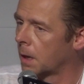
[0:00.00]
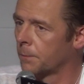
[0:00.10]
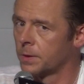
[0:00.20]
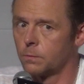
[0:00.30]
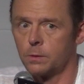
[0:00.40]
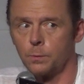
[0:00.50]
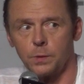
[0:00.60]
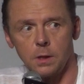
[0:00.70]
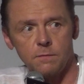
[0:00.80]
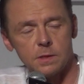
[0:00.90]
I mean, it
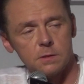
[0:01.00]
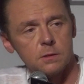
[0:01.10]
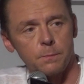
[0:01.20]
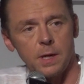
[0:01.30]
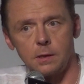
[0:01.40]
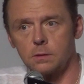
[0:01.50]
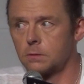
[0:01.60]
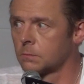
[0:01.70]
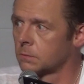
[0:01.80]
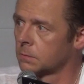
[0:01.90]
would be lovely to spend
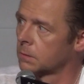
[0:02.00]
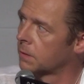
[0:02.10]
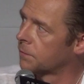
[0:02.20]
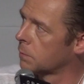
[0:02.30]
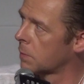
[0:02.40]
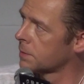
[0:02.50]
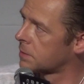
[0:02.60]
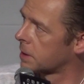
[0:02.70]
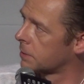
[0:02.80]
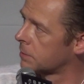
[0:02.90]
a few
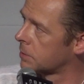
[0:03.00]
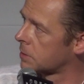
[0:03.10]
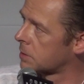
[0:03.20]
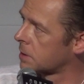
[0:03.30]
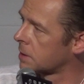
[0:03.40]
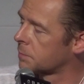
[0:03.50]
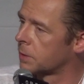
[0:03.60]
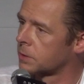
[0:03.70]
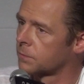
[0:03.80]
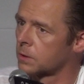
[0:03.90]
months here and just see as
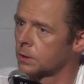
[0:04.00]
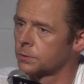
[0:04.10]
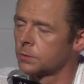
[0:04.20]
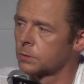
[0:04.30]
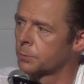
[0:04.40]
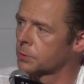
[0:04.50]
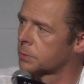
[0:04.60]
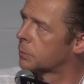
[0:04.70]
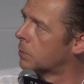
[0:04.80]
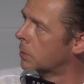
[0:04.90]
much of the country as
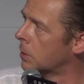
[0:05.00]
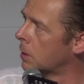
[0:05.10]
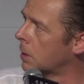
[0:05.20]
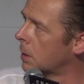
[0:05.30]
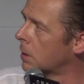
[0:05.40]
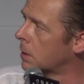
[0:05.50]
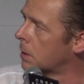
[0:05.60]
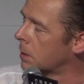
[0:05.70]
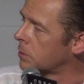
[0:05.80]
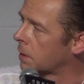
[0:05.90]
possible.
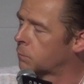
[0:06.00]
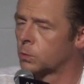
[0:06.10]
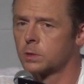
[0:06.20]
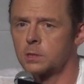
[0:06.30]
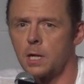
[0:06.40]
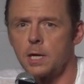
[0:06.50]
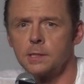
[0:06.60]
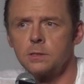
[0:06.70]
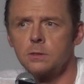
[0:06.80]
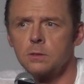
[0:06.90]
Do you have water
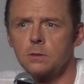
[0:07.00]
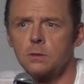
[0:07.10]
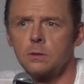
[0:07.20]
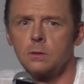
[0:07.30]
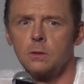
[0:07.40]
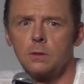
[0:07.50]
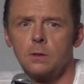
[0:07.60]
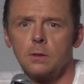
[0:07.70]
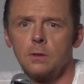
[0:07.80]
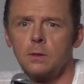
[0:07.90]
slides?
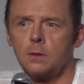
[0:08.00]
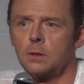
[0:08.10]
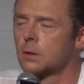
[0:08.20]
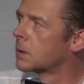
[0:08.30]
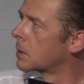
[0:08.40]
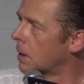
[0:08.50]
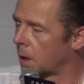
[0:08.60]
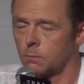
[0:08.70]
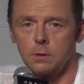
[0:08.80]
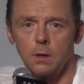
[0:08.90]
Yes, we do.
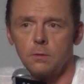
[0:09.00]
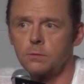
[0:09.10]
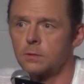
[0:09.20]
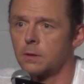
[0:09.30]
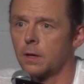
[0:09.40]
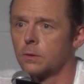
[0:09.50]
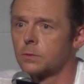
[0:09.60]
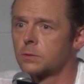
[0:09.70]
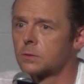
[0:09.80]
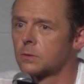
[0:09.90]
I would go to
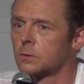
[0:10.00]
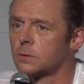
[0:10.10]
those.